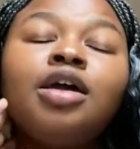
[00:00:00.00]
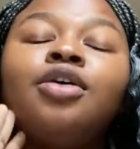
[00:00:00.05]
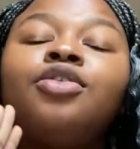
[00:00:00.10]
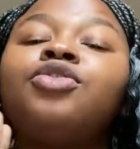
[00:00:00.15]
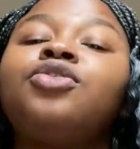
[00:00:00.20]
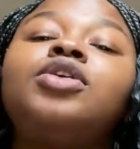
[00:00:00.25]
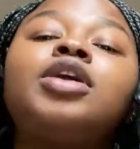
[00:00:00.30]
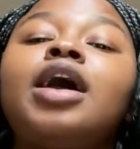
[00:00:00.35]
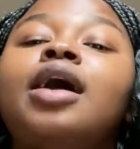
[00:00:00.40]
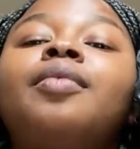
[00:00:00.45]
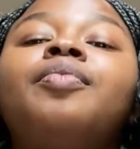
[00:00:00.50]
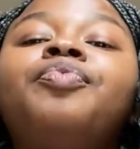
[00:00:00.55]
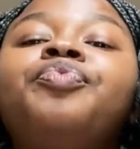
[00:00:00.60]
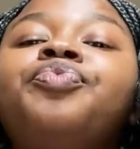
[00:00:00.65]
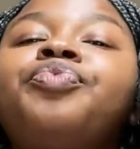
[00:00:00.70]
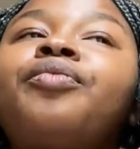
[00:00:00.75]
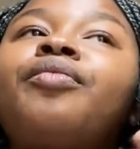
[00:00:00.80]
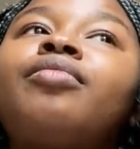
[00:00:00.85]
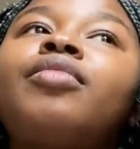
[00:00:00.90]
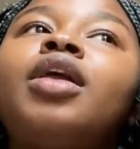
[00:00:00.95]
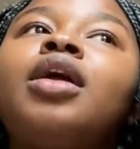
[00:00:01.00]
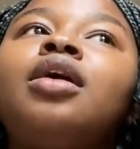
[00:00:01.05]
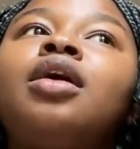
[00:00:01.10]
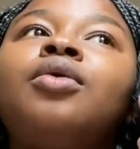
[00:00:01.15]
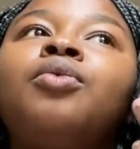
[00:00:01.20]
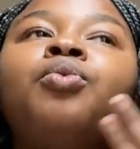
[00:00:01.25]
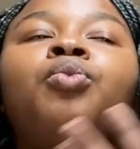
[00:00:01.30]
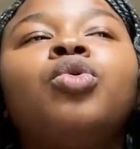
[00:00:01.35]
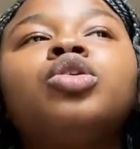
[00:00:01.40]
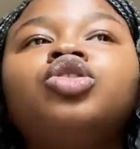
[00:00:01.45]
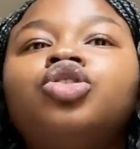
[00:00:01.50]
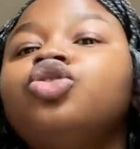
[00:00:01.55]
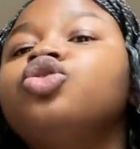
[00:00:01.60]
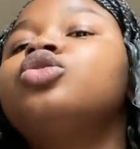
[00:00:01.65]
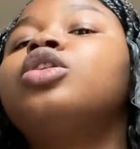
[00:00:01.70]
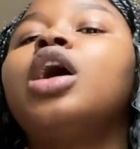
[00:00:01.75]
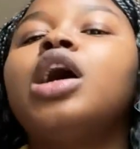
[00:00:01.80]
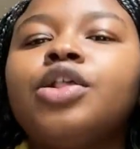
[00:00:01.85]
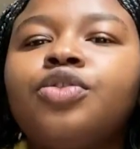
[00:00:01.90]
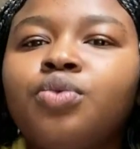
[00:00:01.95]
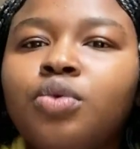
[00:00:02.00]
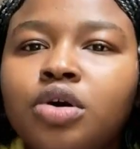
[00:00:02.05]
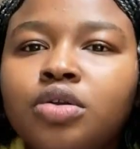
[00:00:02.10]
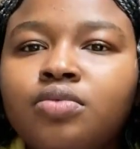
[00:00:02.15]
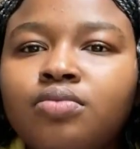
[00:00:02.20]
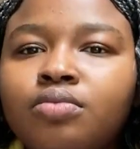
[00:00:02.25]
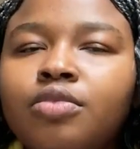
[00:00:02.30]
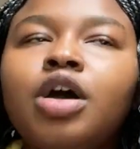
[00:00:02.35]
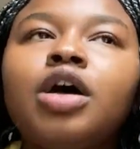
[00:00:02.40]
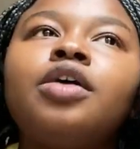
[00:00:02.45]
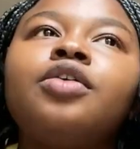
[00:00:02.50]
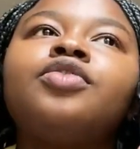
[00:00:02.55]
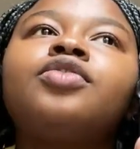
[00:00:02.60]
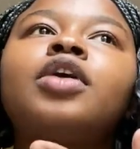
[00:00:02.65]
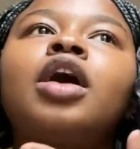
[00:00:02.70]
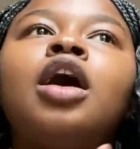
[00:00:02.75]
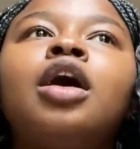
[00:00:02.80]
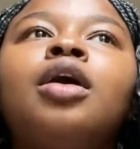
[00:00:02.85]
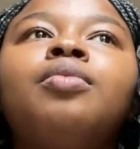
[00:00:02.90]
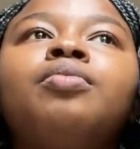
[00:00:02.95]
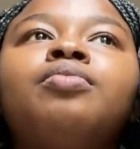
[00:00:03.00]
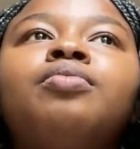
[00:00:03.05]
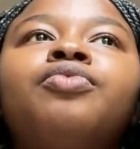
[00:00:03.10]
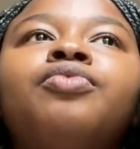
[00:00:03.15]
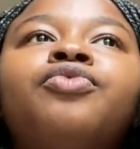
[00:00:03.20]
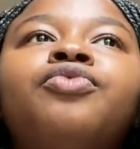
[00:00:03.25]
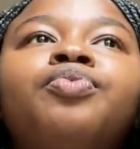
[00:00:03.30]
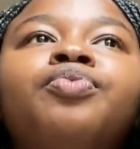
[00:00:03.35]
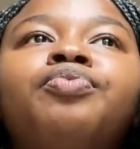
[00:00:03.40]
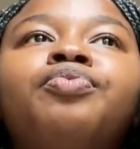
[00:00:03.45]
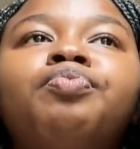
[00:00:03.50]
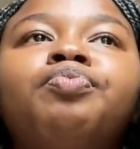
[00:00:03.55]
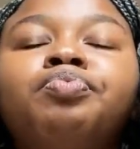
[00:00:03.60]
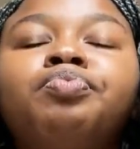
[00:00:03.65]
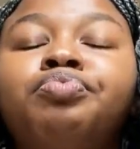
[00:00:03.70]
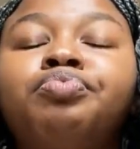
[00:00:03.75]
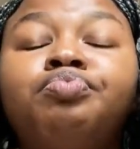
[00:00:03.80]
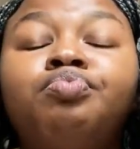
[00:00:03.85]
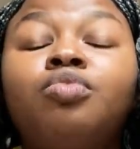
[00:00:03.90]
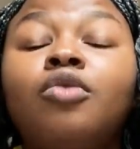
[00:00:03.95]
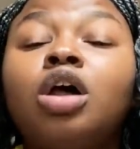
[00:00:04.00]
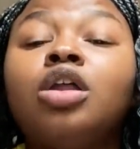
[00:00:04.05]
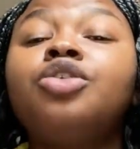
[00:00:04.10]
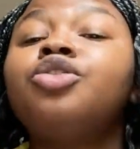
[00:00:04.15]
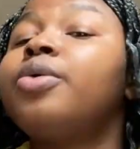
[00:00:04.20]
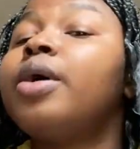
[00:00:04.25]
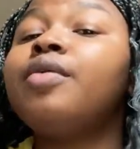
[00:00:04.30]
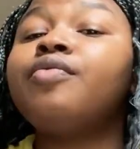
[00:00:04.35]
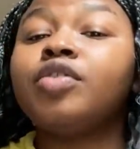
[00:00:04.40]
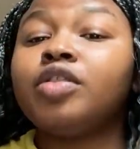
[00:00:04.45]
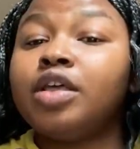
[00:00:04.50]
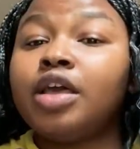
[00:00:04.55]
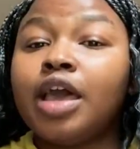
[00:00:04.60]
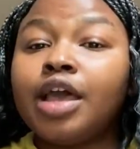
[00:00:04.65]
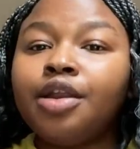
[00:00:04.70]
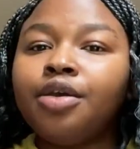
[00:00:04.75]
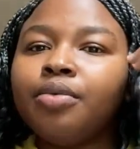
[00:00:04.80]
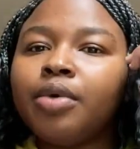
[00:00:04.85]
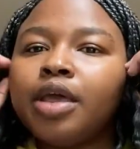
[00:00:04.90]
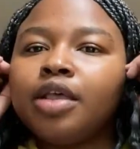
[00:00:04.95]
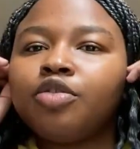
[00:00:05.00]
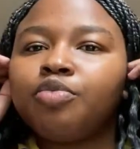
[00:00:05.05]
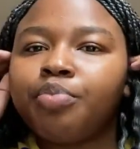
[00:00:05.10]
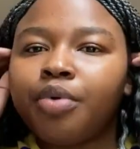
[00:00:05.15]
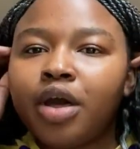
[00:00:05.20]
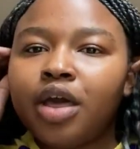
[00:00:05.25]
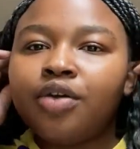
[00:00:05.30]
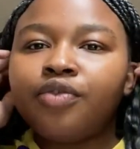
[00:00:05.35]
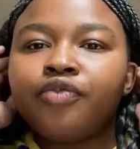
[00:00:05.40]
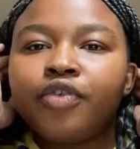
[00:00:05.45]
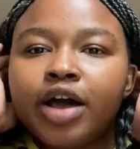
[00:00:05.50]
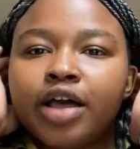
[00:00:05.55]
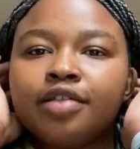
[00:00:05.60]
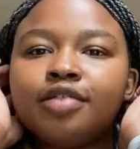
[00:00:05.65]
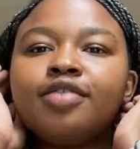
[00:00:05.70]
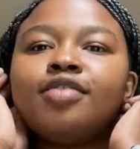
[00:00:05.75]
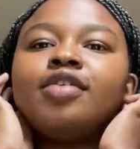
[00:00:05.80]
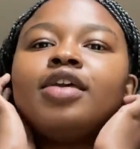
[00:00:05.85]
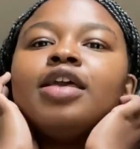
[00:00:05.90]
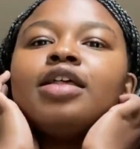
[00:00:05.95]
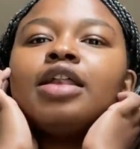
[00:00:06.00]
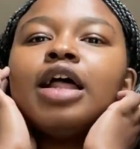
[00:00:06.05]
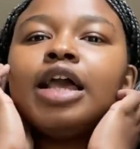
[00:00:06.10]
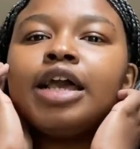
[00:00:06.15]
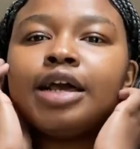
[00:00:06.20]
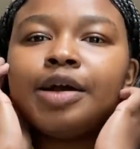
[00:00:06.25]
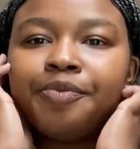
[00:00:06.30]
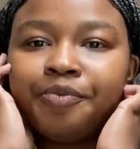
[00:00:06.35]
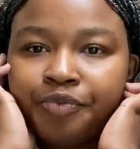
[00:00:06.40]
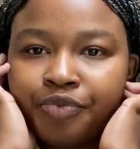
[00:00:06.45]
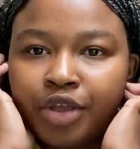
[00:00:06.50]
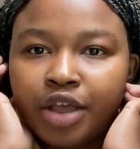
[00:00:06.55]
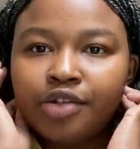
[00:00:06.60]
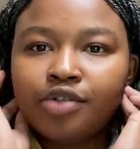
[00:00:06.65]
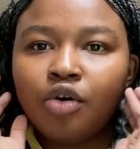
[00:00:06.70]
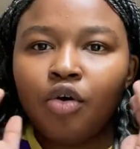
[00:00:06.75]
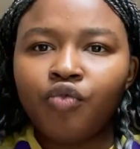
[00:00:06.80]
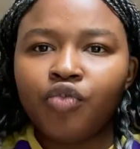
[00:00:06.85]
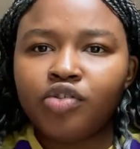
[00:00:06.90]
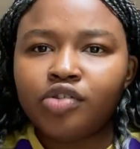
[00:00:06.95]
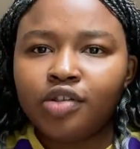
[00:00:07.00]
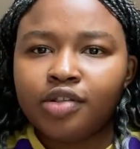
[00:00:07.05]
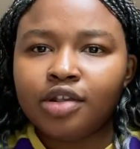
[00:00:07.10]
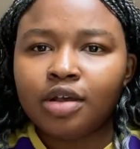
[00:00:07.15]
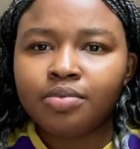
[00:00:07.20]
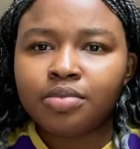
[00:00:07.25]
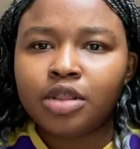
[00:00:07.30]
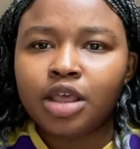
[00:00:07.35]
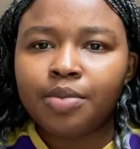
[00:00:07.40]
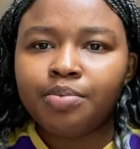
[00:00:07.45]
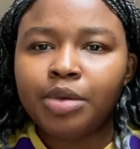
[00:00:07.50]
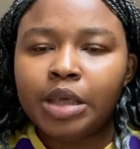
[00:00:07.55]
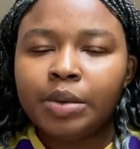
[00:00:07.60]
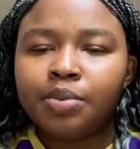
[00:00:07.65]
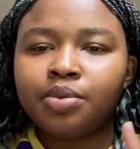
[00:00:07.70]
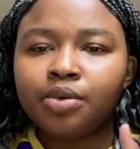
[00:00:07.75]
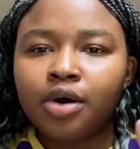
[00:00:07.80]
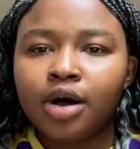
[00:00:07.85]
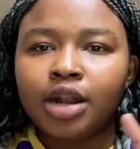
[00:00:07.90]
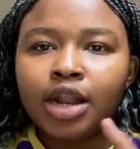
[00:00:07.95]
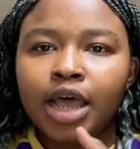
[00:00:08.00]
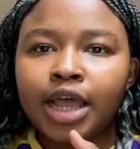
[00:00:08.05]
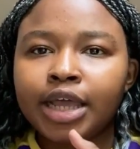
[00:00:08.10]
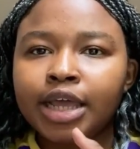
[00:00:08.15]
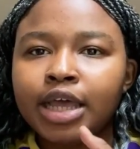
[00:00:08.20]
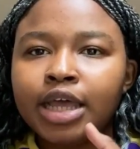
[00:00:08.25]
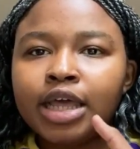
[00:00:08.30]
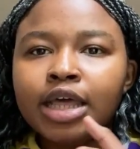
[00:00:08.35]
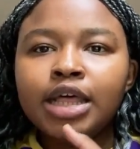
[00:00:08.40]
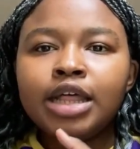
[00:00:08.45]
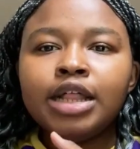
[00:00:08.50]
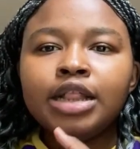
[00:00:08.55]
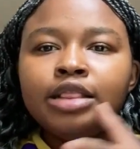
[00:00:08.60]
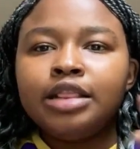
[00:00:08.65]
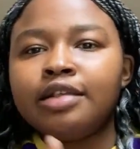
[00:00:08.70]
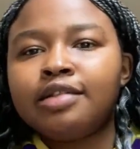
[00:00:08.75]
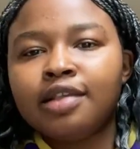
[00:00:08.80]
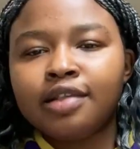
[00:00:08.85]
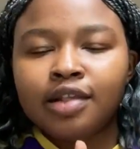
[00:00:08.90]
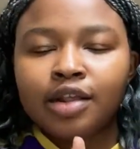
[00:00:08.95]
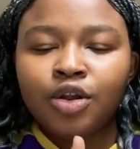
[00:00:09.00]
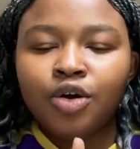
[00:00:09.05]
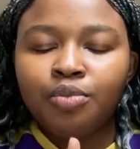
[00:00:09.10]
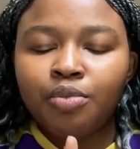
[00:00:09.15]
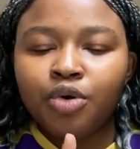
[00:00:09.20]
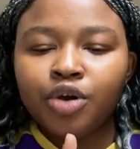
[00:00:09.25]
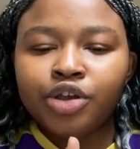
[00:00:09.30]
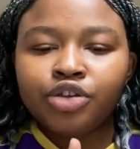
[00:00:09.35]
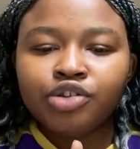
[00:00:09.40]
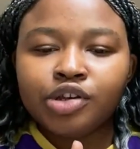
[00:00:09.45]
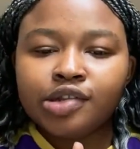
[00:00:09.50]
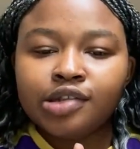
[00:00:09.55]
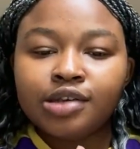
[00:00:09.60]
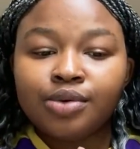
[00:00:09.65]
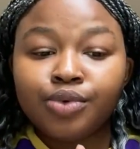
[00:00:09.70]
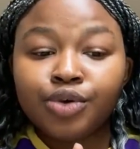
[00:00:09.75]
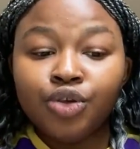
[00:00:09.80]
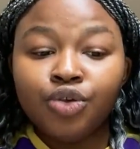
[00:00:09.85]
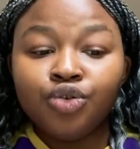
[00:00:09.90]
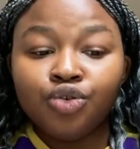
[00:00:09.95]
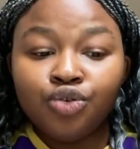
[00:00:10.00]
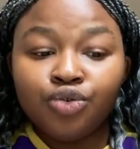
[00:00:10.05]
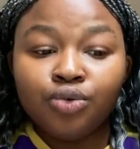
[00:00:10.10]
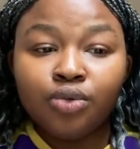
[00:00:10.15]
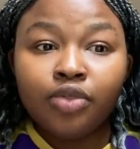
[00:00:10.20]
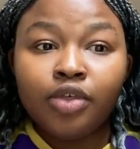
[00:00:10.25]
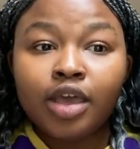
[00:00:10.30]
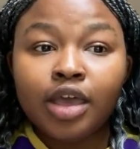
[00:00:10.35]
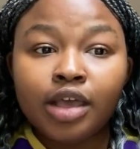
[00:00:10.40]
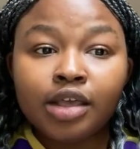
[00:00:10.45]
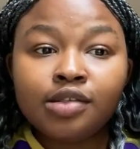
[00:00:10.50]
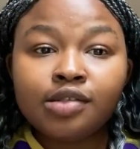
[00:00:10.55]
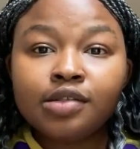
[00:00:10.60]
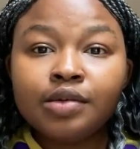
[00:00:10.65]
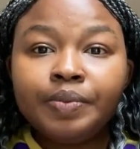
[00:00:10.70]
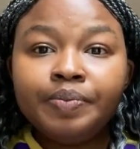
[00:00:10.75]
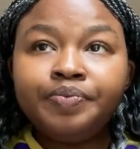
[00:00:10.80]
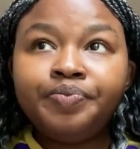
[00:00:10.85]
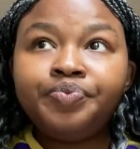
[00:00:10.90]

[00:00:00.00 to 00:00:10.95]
So yeah, what do you guys want? Because I'm gonna do everything anyways. But if I see like there's obviously something people are like, this is a lot more interesting when you do this,